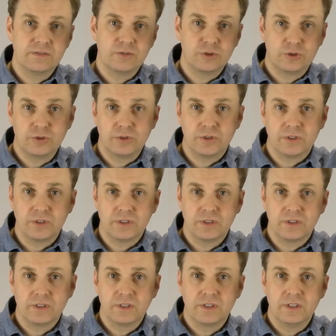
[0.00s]
Sure.
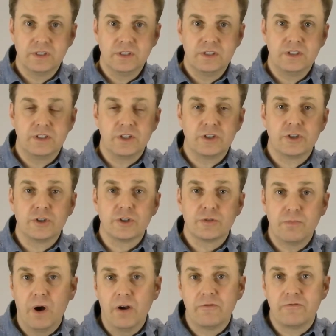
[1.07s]
Does your
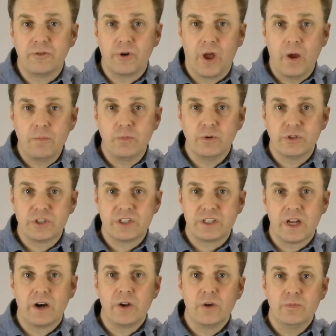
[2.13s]
smartphone output
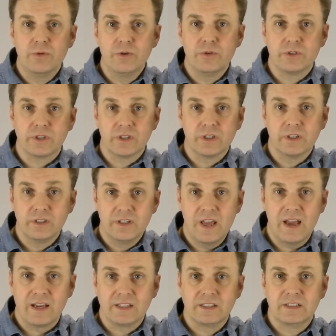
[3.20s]
stereo music?
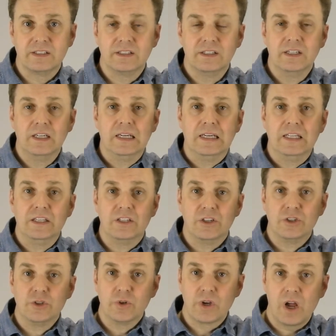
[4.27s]
Yes.
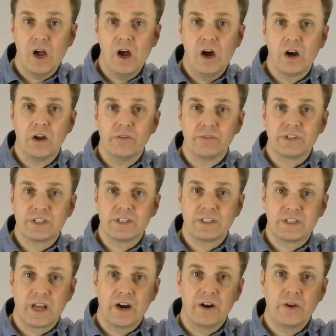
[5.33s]
Does your car have a
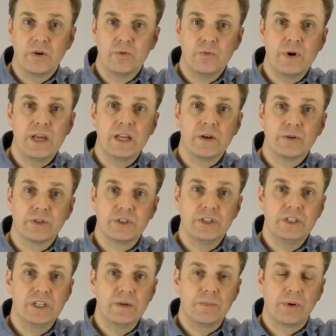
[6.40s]
stereo radio or
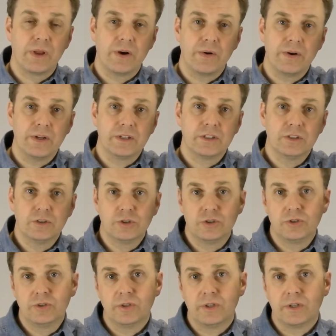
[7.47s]
CD player in it?
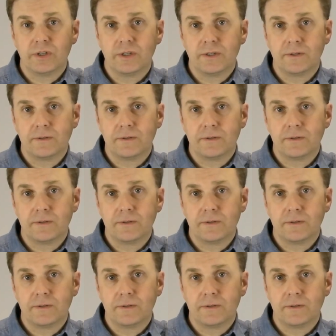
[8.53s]
Sure.